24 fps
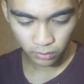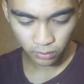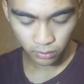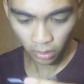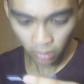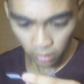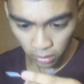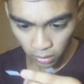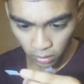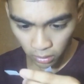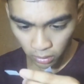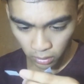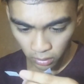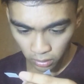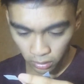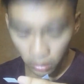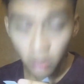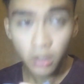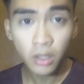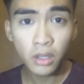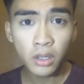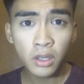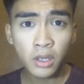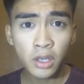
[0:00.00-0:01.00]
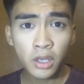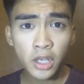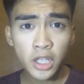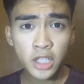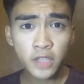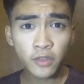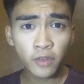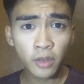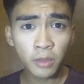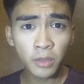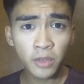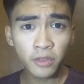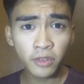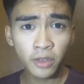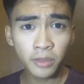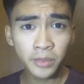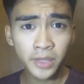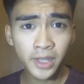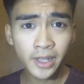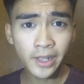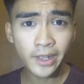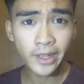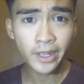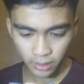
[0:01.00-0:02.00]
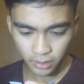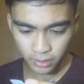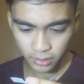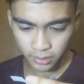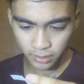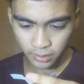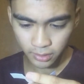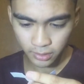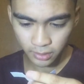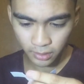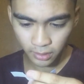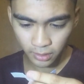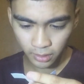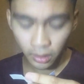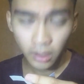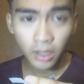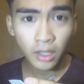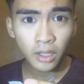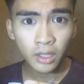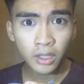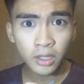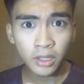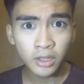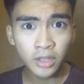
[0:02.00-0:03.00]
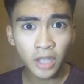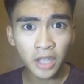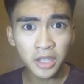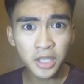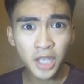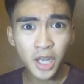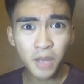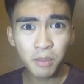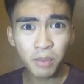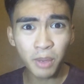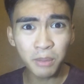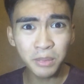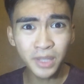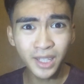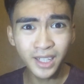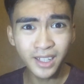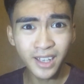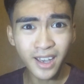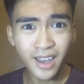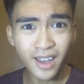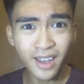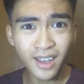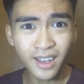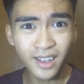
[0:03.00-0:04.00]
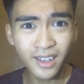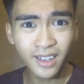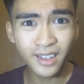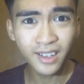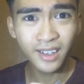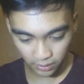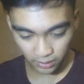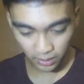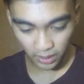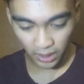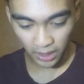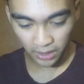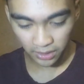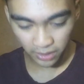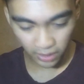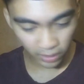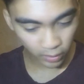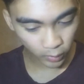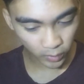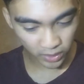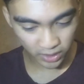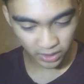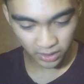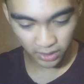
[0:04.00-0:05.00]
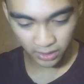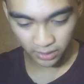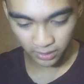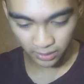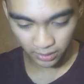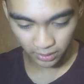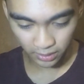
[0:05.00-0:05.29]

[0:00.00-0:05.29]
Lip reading: Hala, it's from a family. It's Daniel Pamilya. And their question